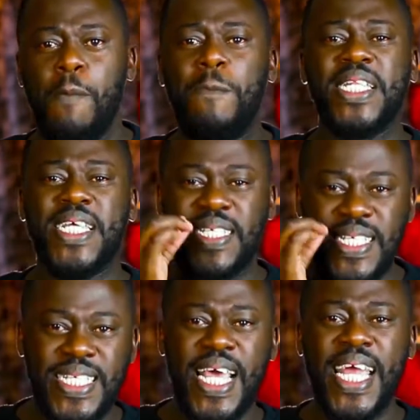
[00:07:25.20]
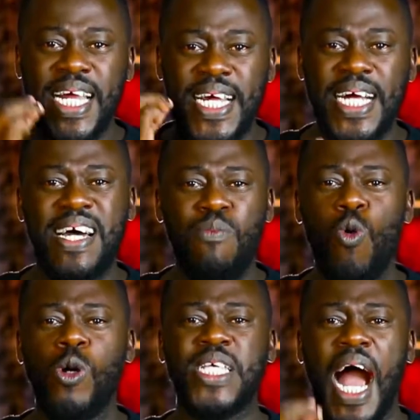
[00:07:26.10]
But the second Adam
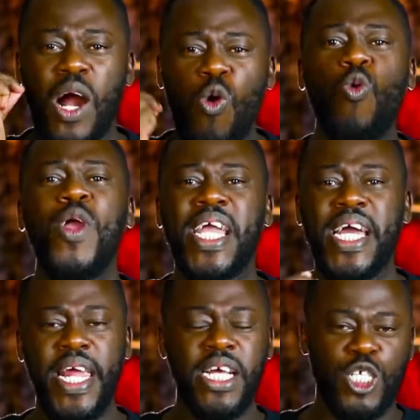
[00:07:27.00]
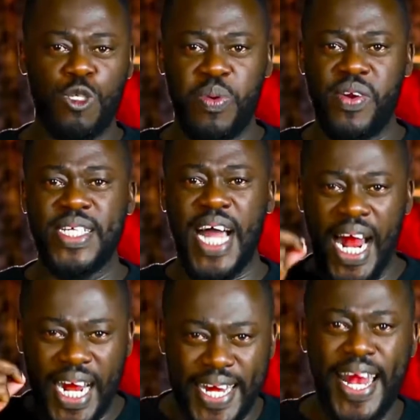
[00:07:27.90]
was a quickening spirit,
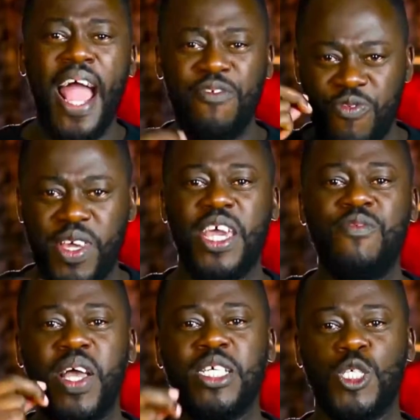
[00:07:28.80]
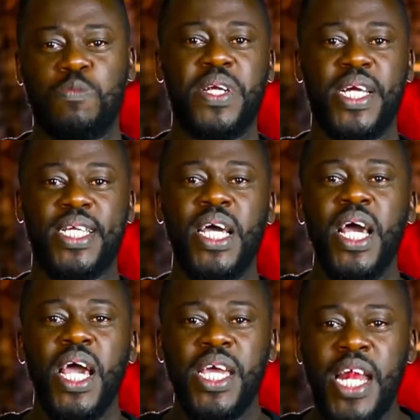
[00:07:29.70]
a life giving spirit.
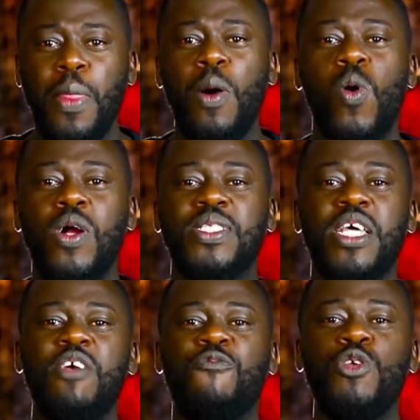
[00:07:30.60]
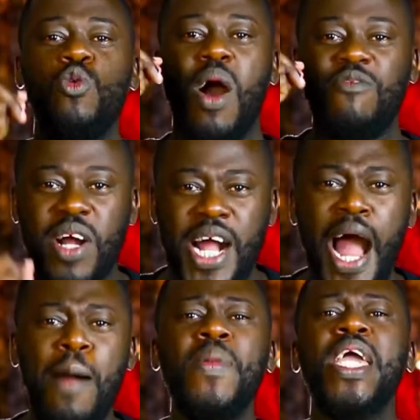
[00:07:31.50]
In other words, if you have
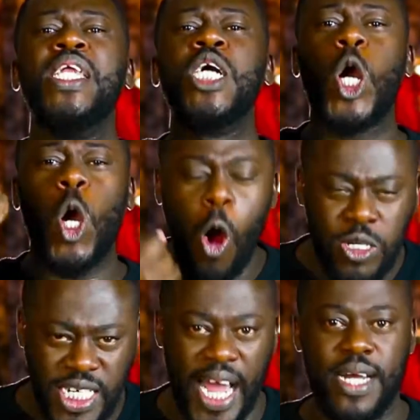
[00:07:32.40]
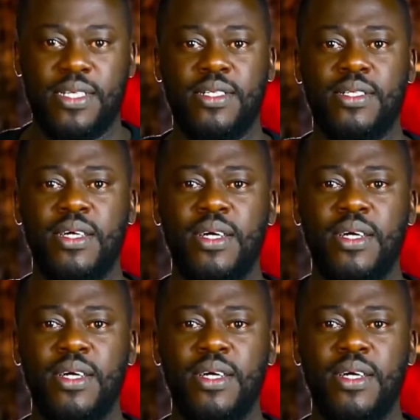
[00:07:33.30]
come in contact